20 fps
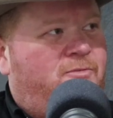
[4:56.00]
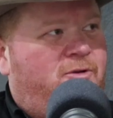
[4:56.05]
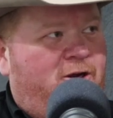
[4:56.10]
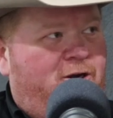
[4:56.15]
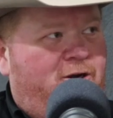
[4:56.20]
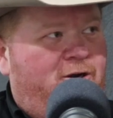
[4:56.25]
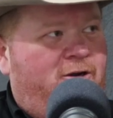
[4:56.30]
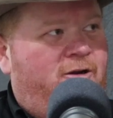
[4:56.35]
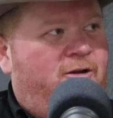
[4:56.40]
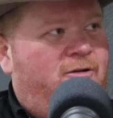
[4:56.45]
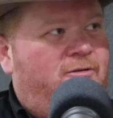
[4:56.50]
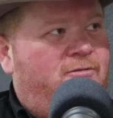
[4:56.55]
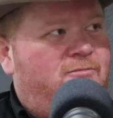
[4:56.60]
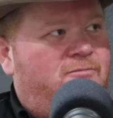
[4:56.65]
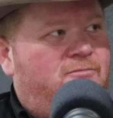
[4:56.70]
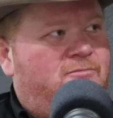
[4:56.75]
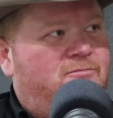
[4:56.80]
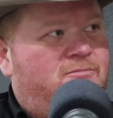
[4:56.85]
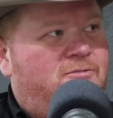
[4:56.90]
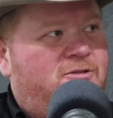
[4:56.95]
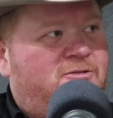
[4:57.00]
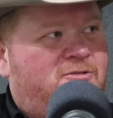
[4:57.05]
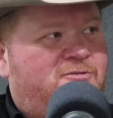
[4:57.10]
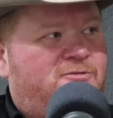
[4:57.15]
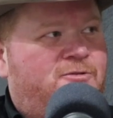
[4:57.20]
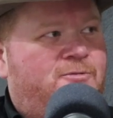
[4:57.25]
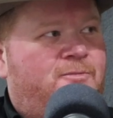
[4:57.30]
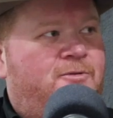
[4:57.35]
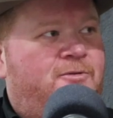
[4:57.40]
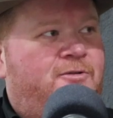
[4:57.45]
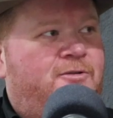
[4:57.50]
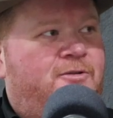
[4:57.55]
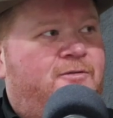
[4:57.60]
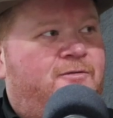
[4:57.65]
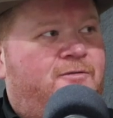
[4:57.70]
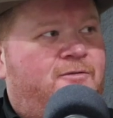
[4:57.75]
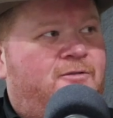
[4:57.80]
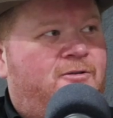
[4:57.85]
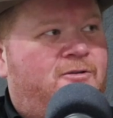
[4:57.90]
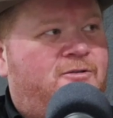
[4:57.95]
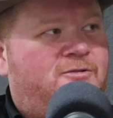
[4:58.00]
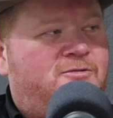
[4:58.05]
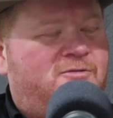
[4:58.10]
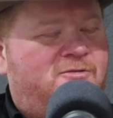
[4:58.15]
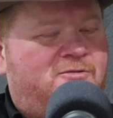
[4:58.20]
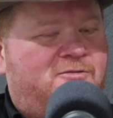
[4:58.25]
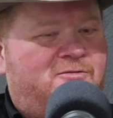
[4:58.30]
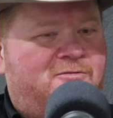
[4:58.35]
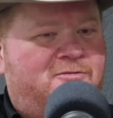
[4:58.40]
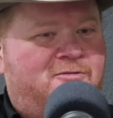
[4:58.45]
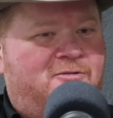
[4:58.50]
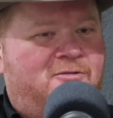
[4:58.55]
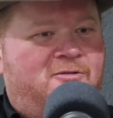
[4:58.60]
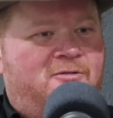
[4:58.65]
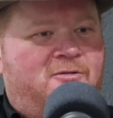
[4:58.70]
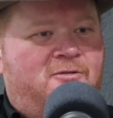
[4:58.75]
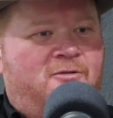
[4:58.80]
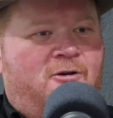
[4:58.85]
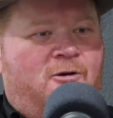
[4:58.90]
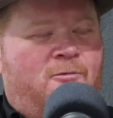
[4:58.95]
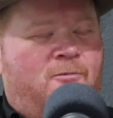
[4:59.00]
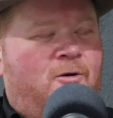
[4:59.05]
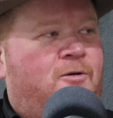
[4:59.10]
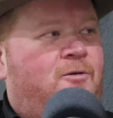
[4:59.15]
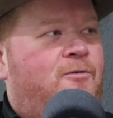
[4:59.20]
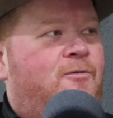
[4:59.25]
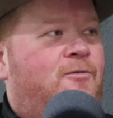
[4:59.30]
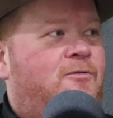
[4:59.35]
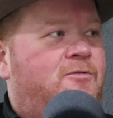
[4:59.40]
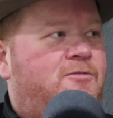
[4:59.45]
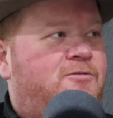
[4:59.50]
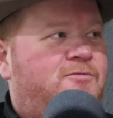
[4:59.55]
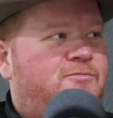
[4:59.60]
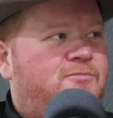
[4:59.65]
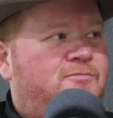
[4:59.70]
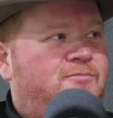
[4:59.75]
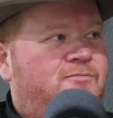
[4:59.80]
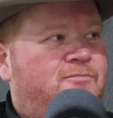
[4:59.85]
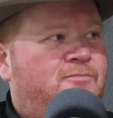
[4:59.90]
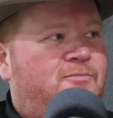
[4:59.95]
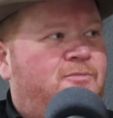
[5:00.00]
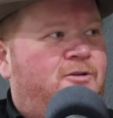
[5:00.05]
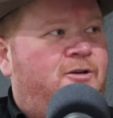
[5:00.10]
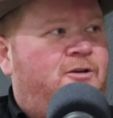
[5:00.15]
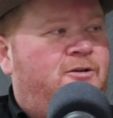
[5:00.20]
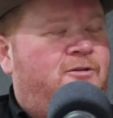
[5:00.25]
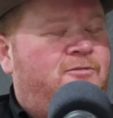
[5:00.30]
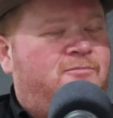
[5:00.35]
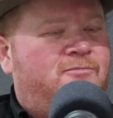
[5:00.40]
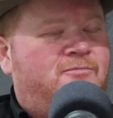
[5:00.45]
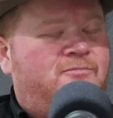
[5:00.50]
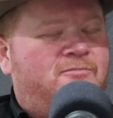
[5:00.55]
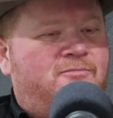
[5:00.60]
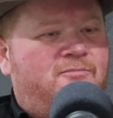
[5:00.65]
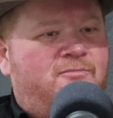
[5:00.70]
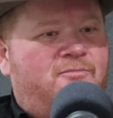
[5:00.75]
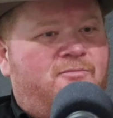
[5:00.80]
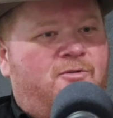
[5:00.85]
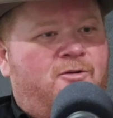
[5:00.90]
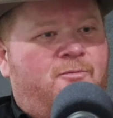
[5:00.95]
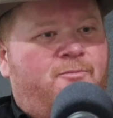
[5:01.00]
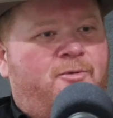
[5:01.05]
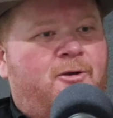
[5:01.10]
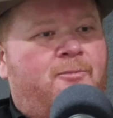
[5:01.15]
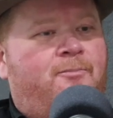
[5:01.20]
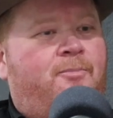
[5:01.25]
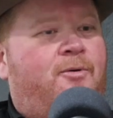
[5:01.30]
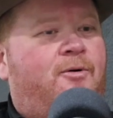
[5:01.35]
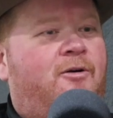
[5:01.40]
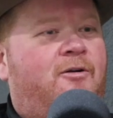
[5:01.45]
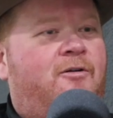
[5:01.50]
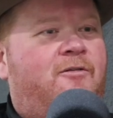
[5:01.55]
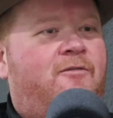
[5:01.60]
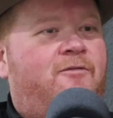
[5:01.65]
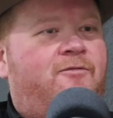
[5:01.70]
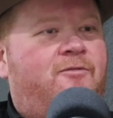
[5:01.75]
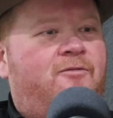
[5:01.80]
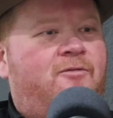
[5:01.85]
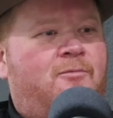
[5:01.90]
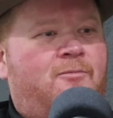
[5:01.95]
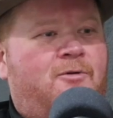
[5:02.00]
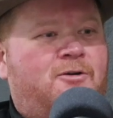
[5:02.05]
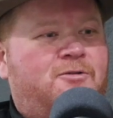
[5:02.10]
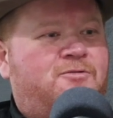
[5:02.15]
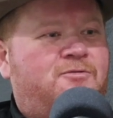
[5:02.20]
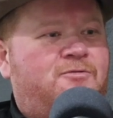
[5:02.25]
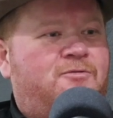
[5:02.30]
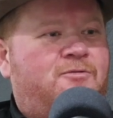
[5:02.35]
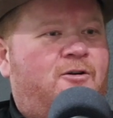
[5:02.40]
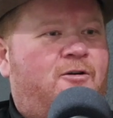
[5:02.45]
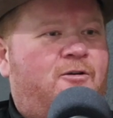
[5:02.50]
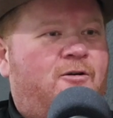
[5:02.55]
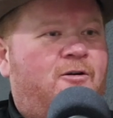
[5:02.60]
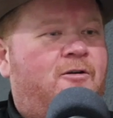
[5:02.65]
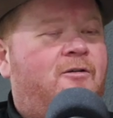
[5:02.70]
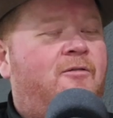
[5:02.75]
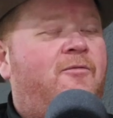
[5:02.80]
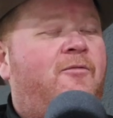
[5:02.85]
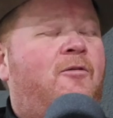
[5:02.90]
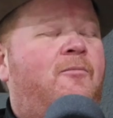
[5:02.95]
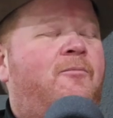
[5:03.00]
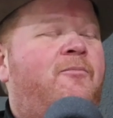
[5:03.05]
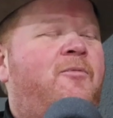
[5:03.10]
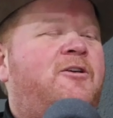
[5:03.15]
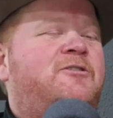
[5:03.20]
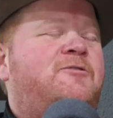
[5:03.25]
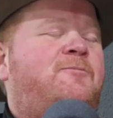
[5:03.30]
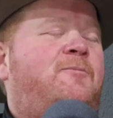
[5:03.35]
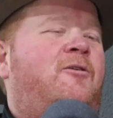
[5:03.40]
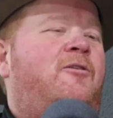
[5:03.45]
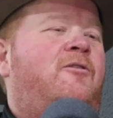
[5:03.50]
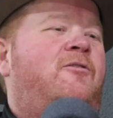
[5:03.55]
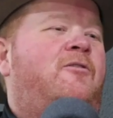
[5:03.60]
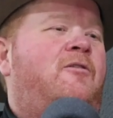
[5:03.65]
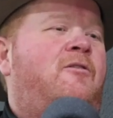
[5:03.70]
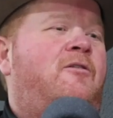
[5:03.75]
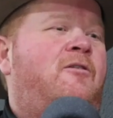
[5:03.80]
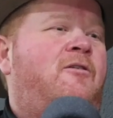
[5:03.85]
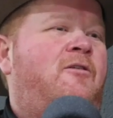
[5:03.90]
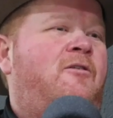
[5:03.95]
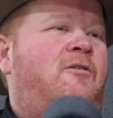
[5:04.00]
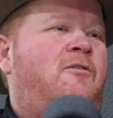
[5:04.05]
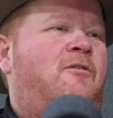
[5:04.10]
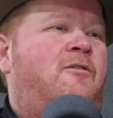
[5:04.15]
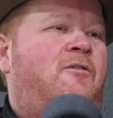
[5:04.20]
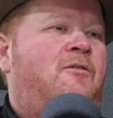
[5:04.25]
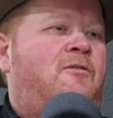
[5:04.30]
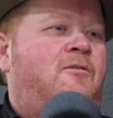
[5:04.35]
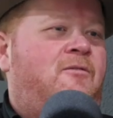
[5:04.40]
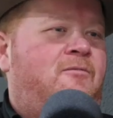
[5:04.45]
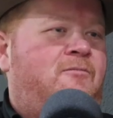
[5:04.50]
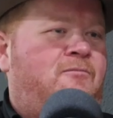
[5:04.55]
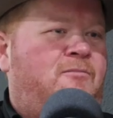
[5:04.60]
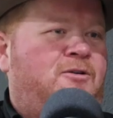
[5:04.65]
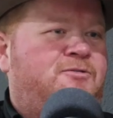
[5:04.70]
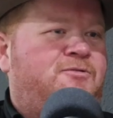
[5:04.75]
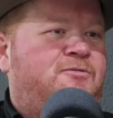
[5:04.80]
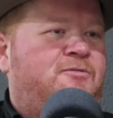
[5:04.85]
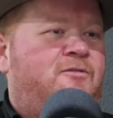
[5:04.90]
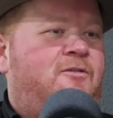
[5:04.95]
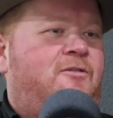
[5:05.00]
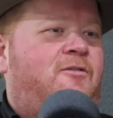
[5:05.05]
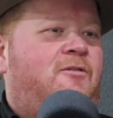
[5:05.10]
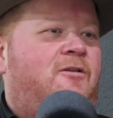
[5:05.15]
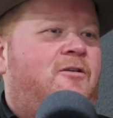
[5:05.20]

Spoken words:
Carrie is a superintendent for us, is a workhorse, and a big part of the muscle of the heart, biggest part of the muscle of the